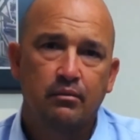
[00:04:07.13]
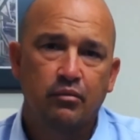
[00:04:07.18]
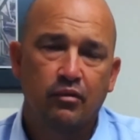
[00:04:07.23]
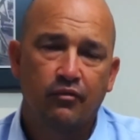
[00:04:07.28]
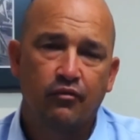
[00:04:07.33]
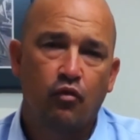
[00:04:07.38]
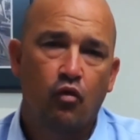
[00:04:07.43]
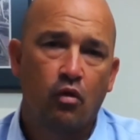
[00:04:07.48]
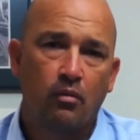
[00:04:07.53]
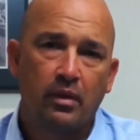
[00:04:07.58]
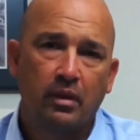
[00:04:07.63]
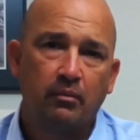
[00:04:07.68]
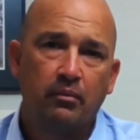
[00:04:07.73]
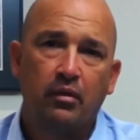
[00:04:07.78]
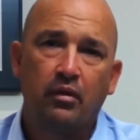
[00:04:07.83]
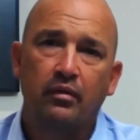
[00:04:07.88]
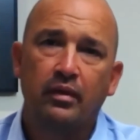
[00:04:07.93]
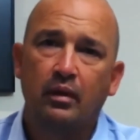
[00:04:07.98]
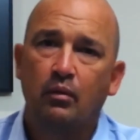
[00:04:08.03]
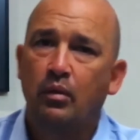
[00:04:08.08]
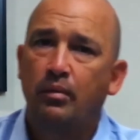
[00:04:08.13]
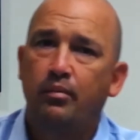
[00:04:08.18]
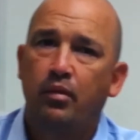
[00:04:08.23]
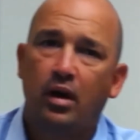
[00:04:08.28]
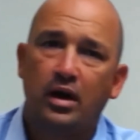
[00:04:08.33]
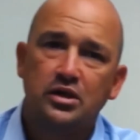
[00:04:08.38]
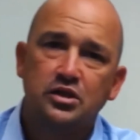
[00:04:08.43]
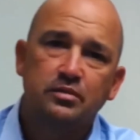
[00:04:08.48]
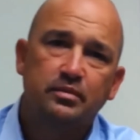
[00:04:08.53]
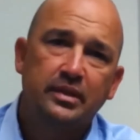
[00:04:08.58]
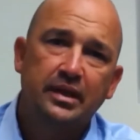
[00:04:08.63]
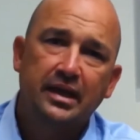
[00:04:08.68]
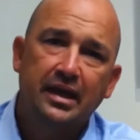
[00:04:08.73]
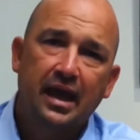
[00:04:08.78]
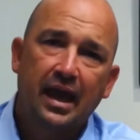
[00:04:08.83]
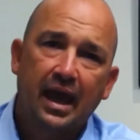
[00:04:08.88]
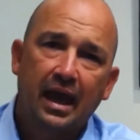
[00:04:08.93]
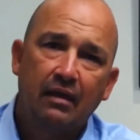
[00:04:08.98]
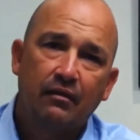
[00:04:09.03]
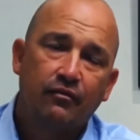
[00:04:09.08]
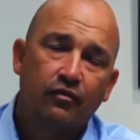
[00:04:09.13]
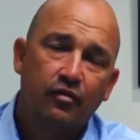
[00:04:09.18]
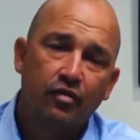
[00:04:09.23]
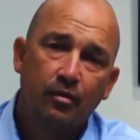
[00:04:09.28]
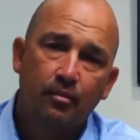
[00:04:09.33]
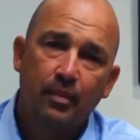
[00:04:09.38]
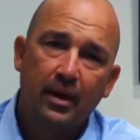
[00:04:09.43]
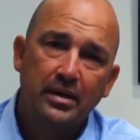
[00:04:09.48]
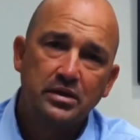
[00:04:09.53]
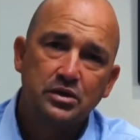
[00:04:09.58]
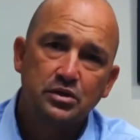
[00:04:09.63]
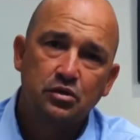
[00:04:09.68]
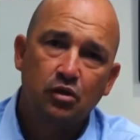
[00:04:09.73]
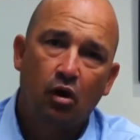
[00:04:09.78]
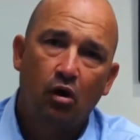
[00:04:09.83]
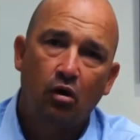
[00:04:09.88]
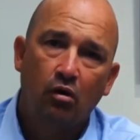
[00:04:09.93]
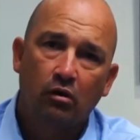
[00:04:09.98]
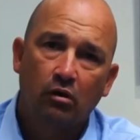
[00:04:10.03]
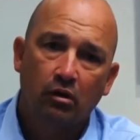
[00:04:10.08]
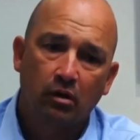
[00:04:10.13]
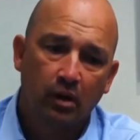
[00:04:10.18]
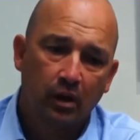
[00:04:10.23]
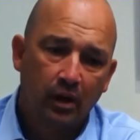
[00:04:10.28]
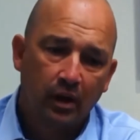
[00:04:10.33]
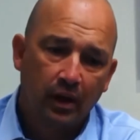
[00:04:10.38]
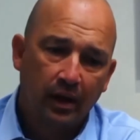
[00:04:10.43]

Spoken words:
performing building we possibly can for the best dollar.